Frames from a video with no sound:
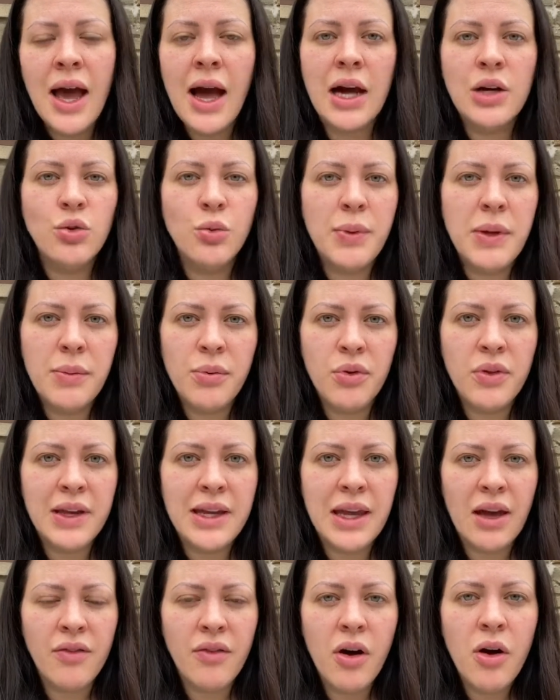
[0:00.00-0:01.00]
I know people that
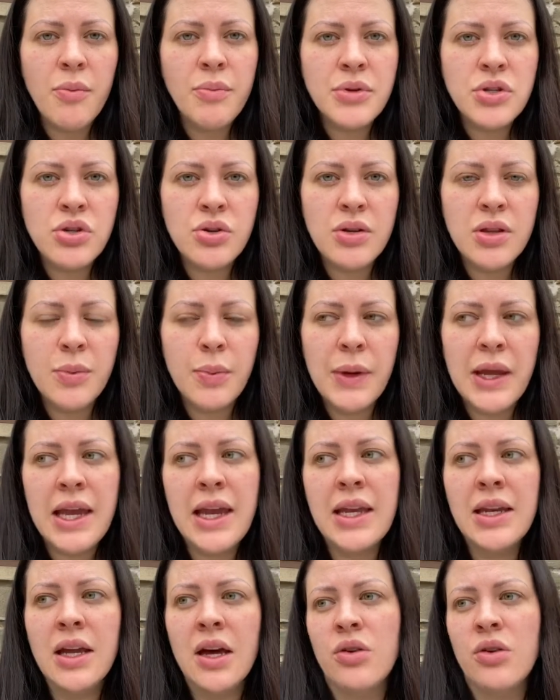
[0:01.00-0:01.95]
give up due to the pain.